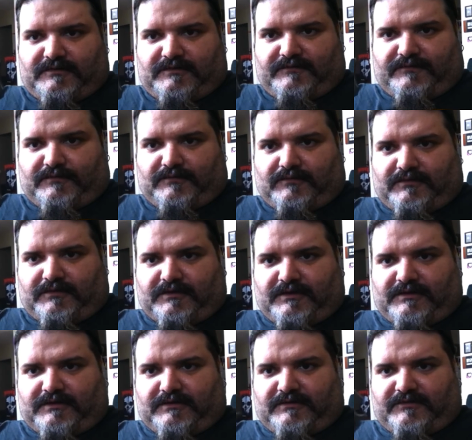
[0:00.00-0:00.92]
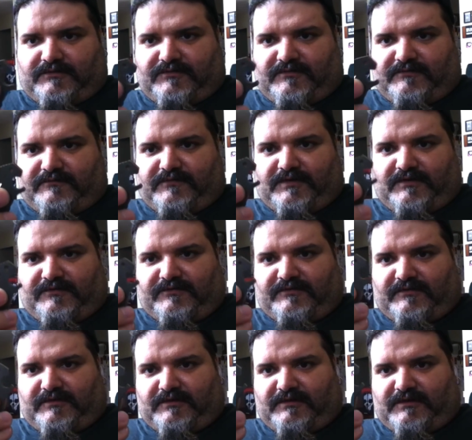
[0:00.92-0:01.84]
And if you look at it, there's the
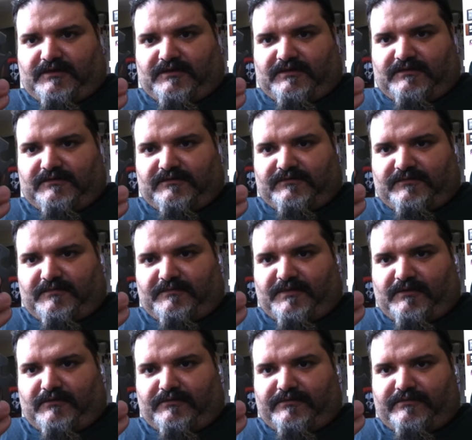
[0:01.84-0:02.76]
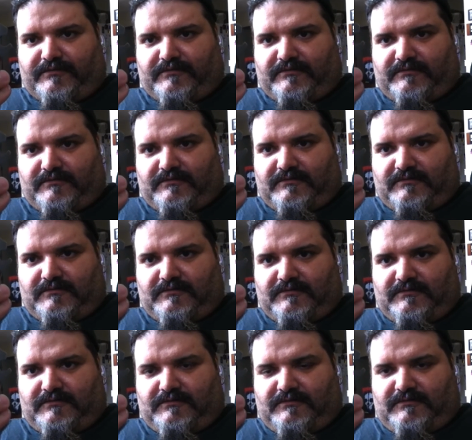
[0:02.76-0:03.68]
face and the eye. It's a mouth.
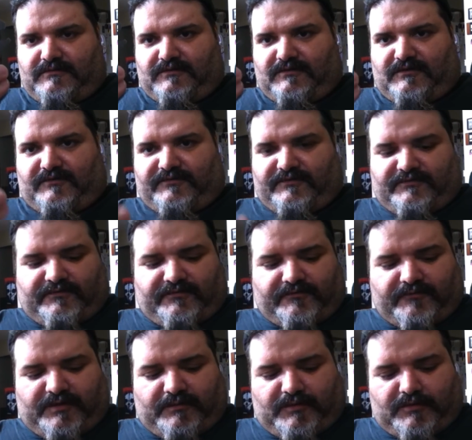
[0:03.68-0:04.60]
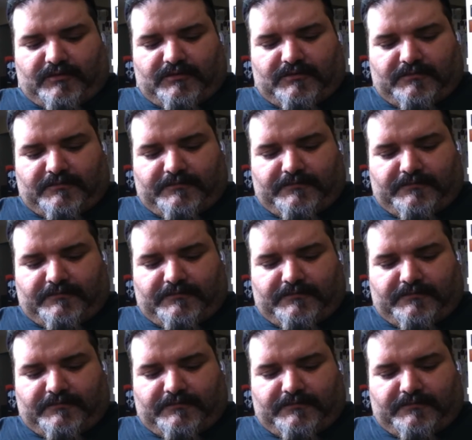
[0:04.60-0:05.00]
Calls it the Screamer.